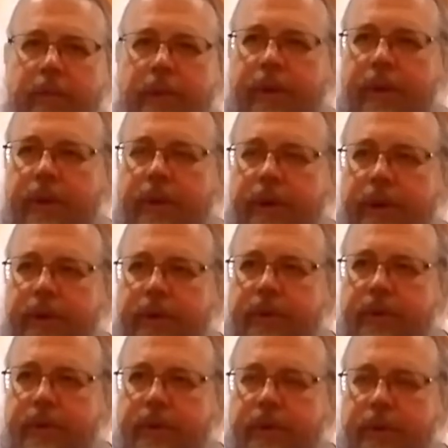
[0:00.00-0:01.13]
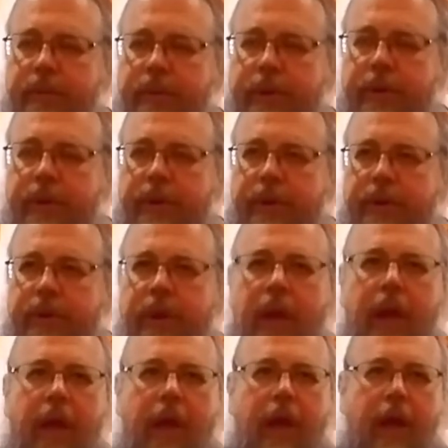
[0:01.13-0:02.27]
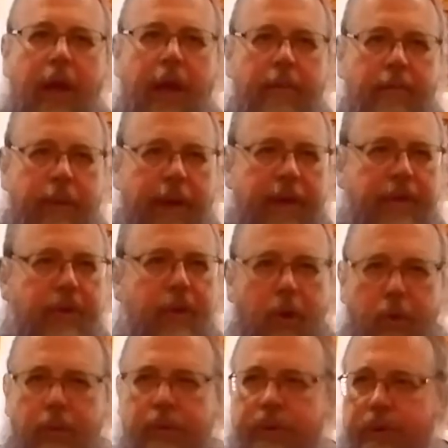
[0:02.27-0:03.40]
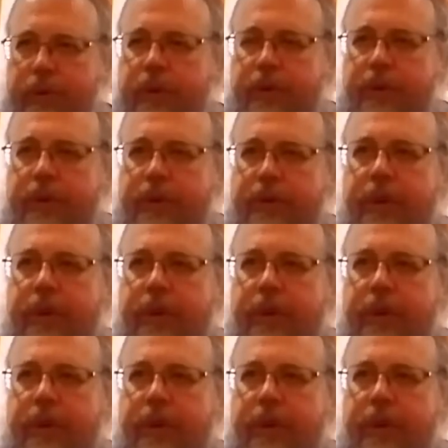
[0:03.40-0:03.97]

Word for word: Methodius or Cyril Methodius had known the